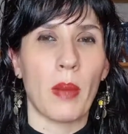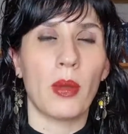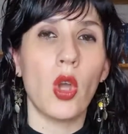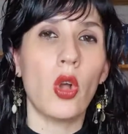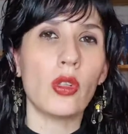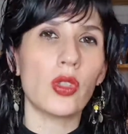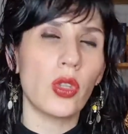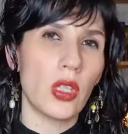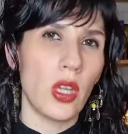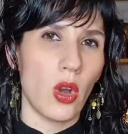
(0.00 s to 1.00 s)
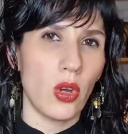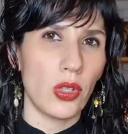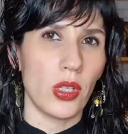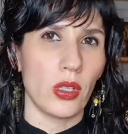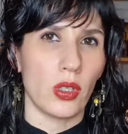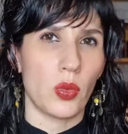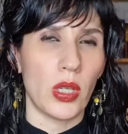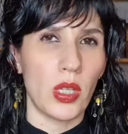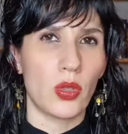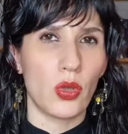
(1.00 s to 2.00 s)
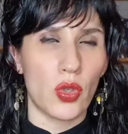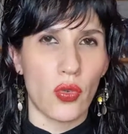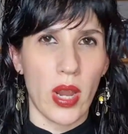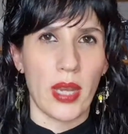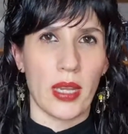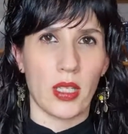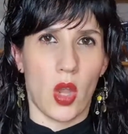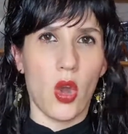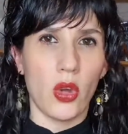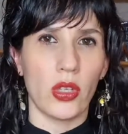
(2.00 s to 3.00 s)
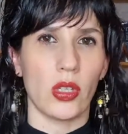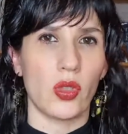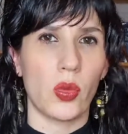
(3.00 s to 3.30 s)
But also the audience, we need to train as audience,